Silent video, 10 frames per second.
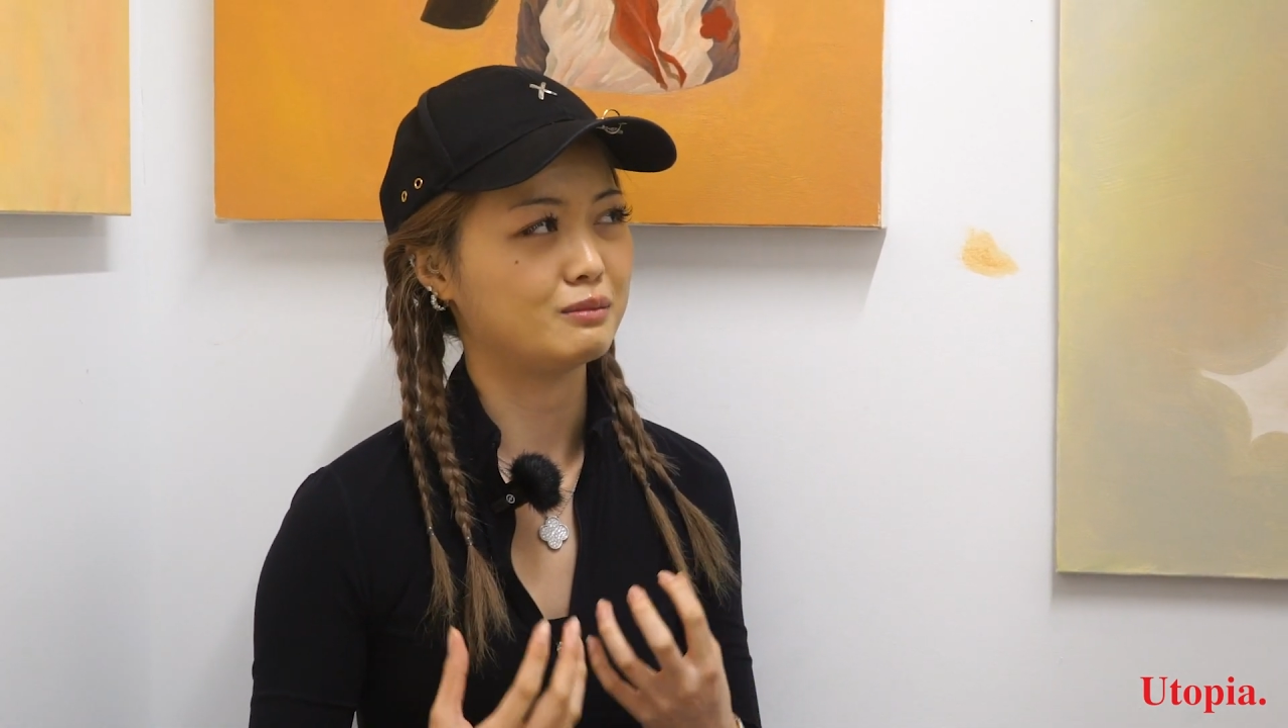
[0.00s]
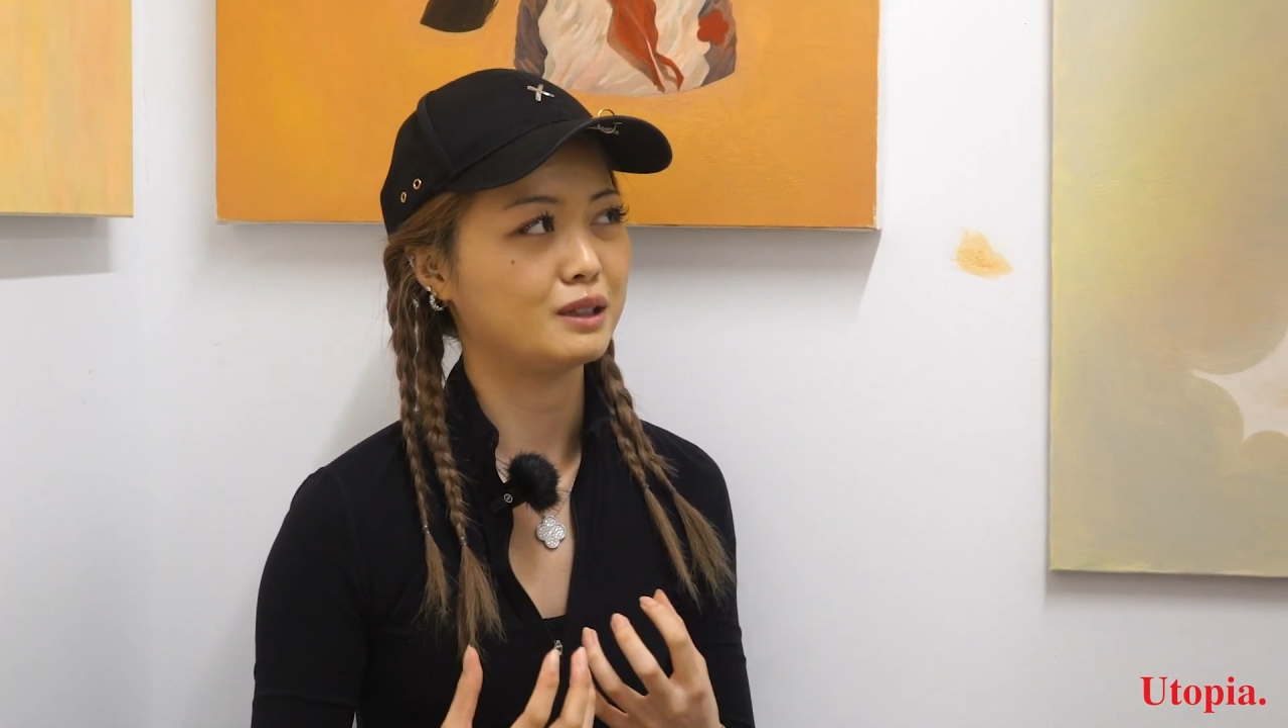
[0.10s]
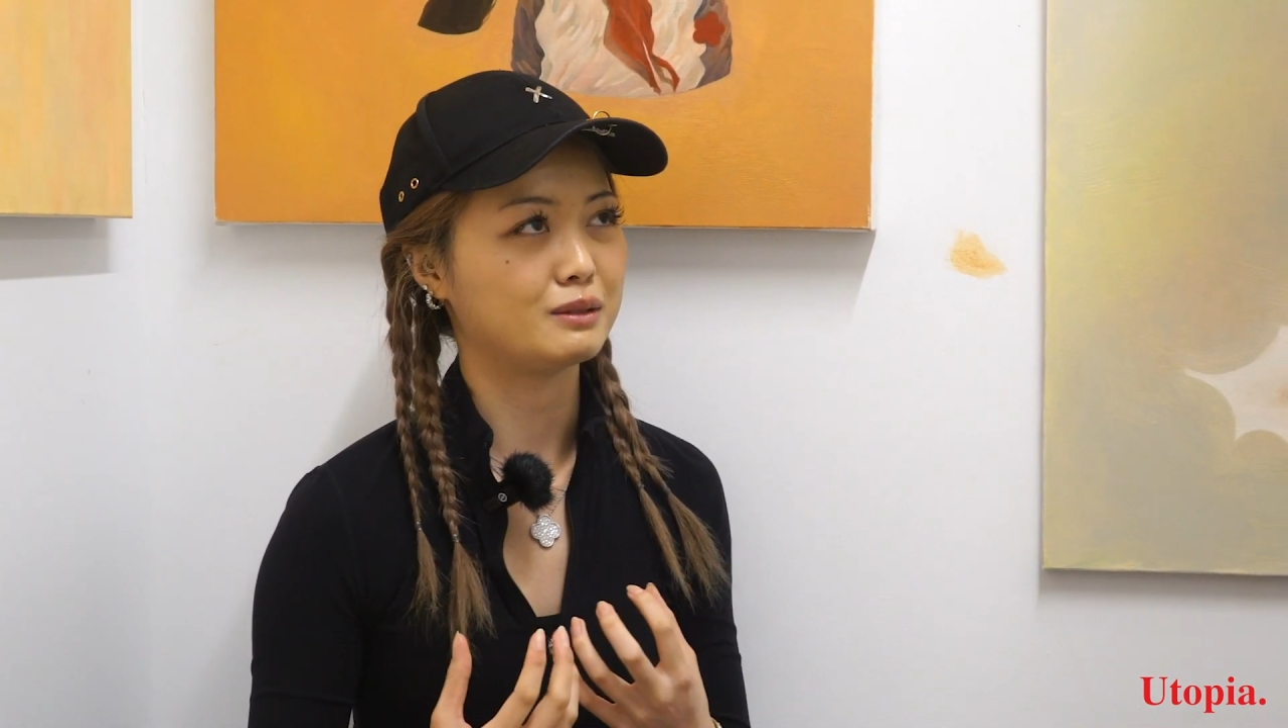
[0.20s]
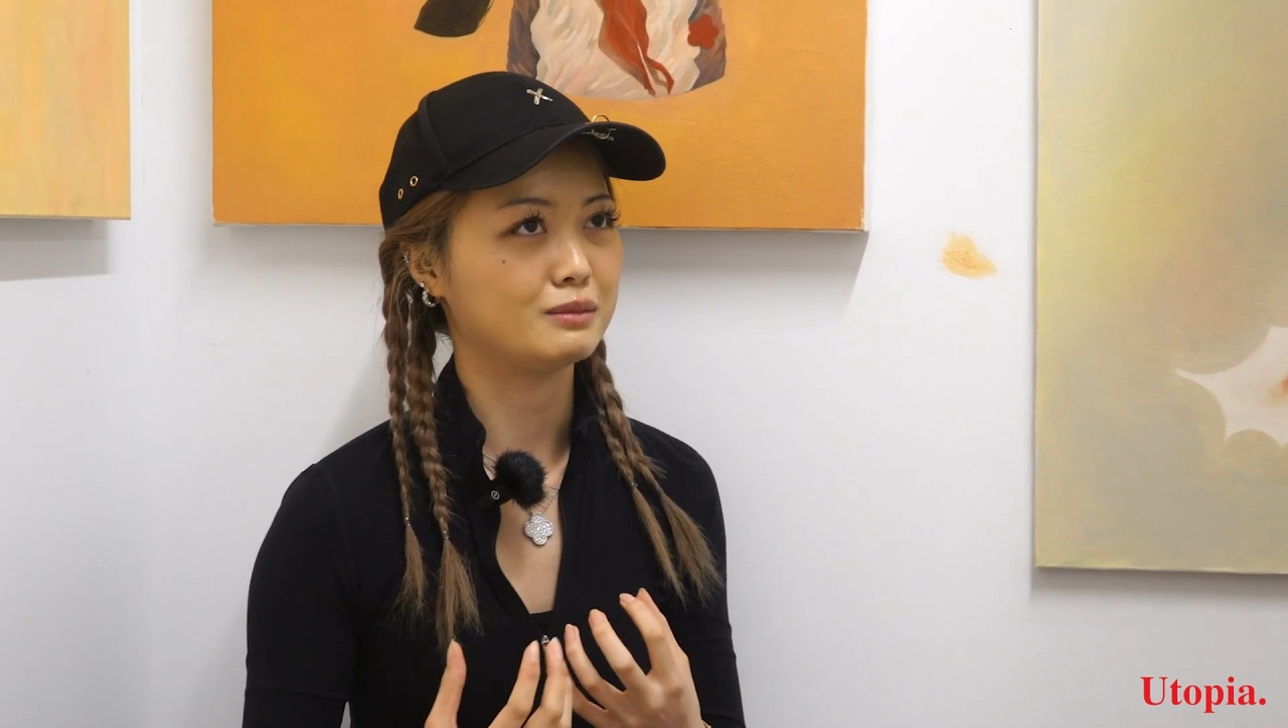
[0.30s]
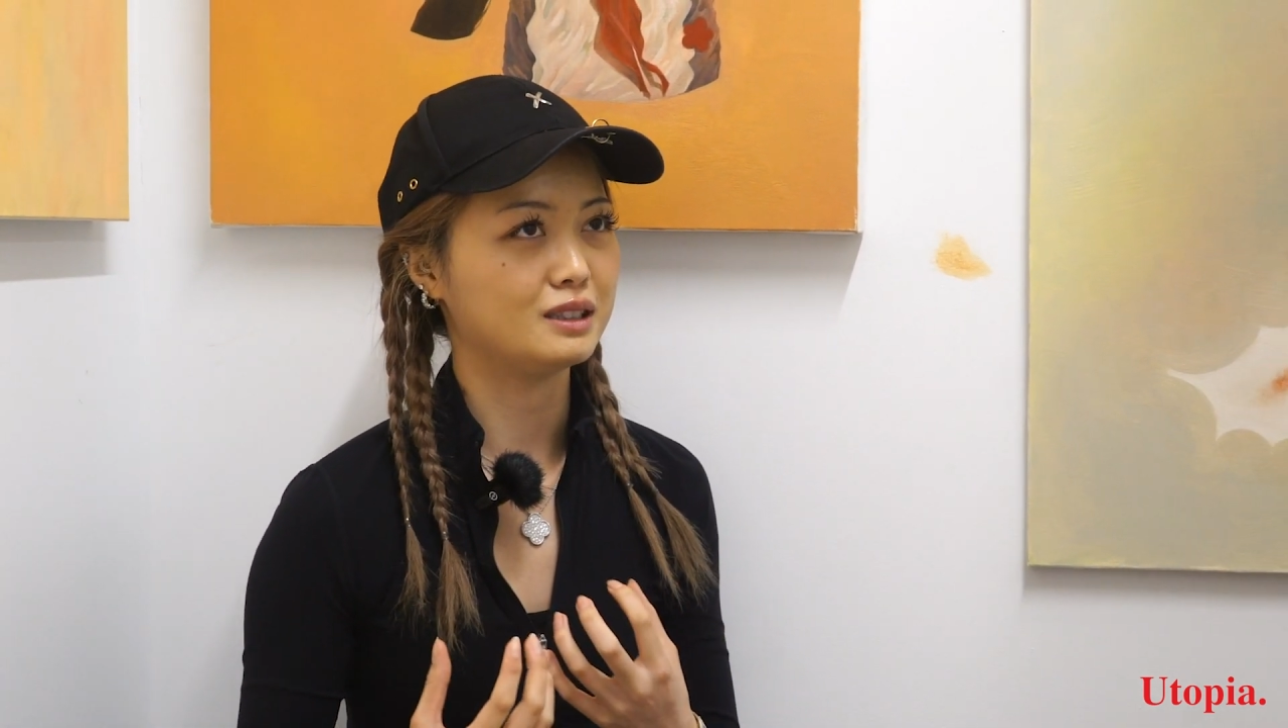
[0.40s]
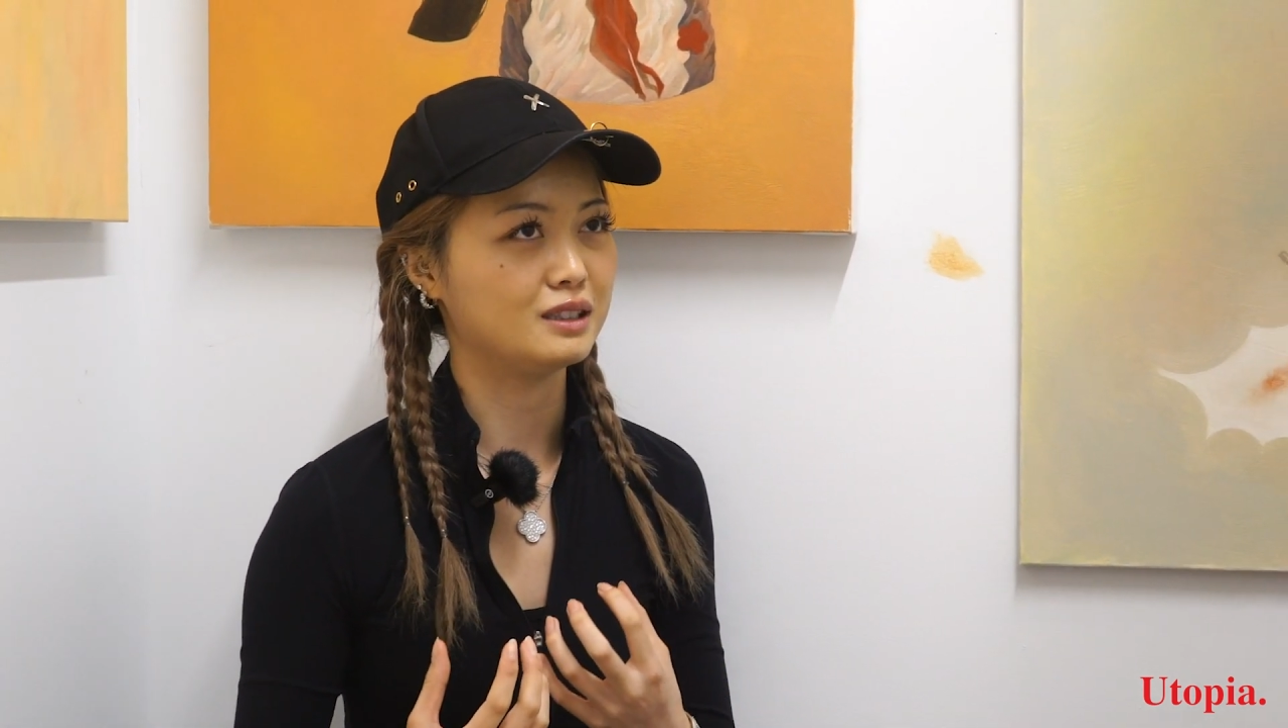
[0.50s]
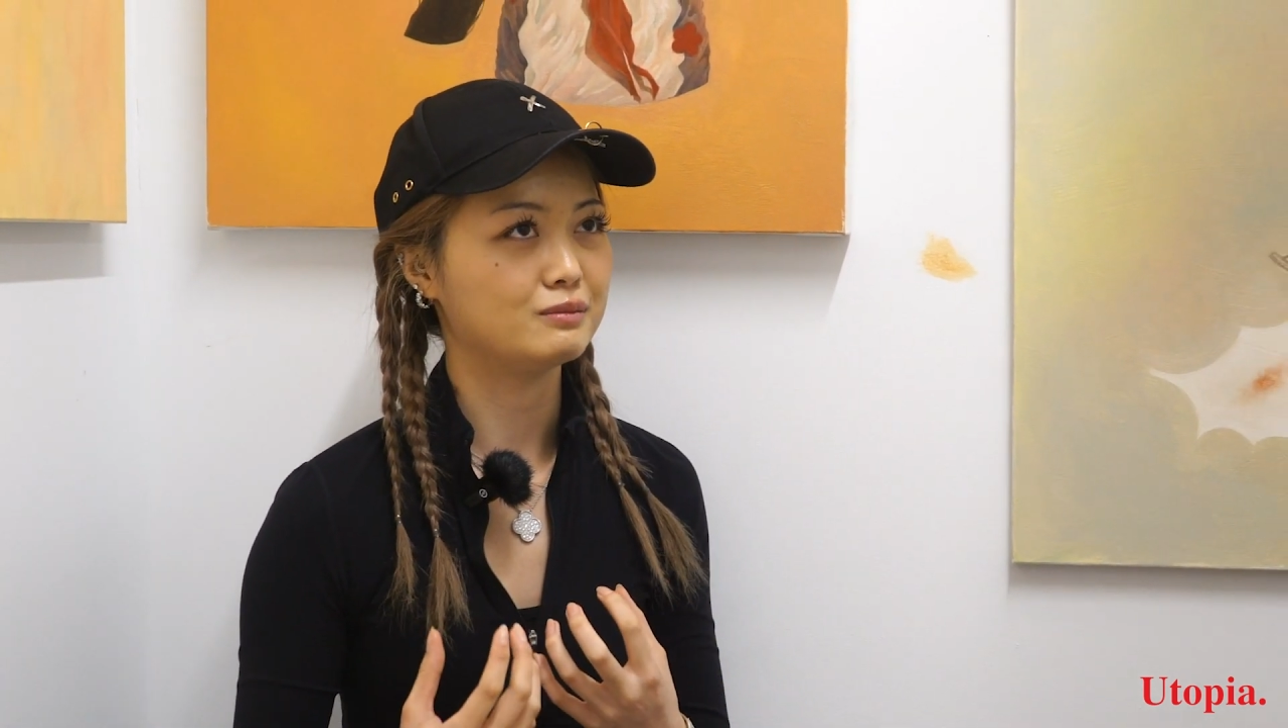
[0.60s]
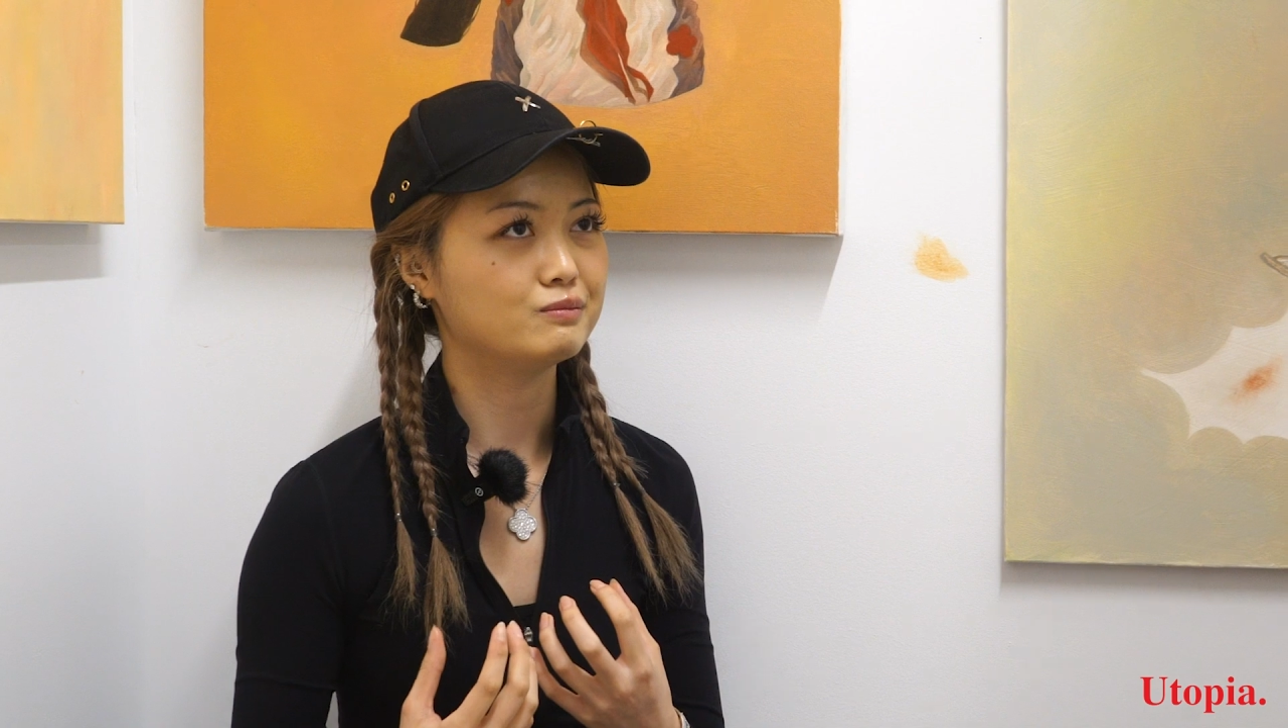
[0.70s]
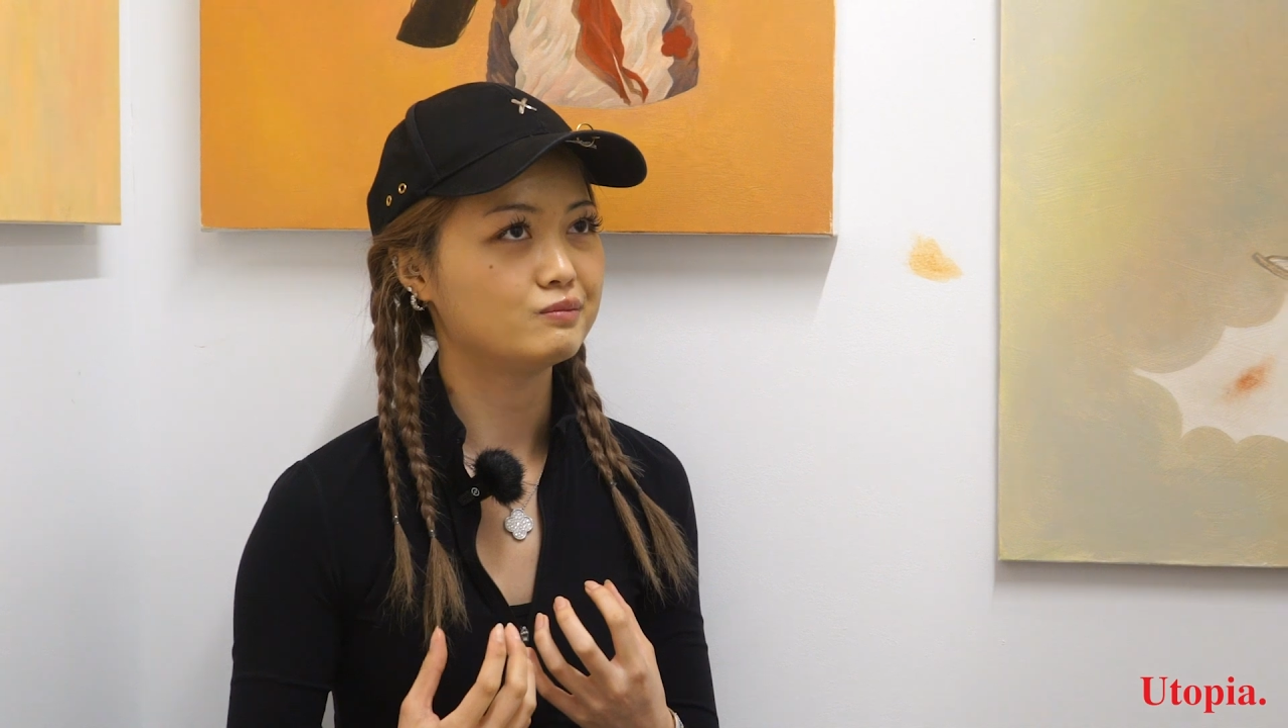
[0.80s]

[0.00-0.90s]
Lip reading: make me